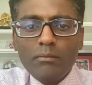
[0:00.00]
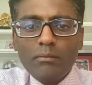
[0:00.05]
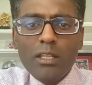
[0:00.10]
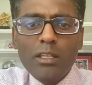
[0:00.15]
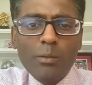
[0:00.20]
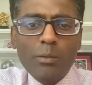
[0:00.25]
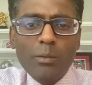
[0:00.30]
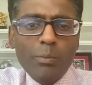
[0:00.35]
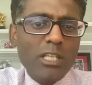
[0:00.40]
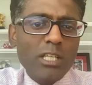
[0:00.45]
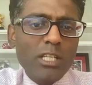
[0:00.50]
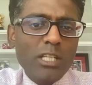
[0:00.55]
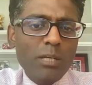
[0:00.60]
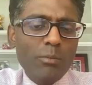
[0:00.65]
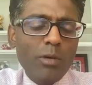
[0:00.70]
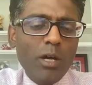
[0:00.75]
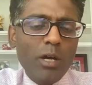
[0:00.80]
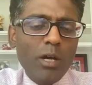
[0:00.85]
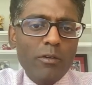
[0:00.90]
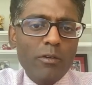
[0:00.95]
The Pirates
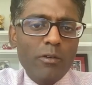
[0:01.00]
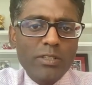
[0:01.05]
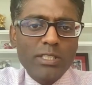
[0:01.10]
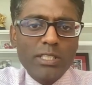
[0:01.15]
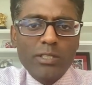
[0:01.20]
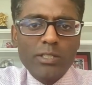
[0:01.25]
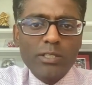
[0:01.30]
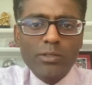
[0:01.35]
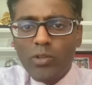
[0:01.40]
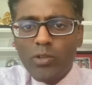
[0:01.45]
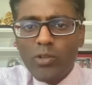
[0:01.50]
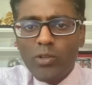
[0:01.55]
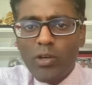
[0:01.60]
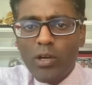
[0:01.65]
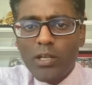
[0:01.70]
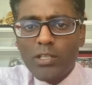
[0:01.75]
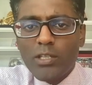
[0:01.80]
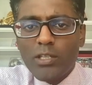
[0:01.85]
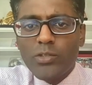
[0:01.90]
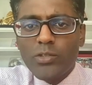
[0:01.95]
come off of a 0-2
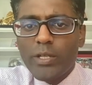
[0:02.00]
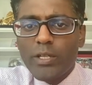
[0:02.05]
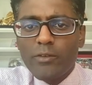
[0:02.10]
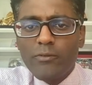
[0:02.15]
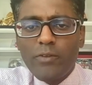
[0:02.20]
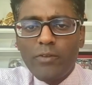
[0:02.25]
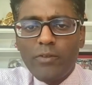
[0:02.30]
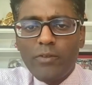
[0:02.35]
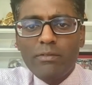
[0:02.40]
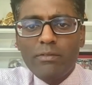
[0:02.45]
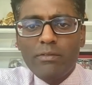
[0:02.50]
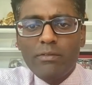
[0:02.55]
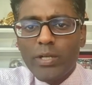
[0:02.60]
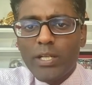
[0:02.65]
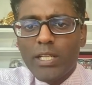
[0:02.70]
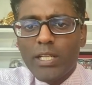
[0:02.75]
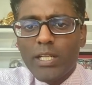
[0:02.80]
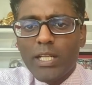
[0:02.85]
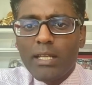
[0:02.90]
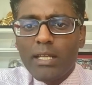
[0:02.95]
loss, 3-5 and
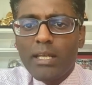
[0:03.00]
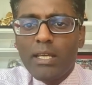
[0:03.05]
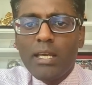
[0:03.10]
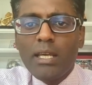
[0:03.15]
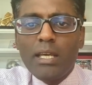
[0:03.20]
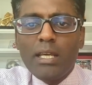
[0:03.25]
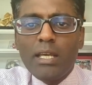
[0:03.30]
3-9.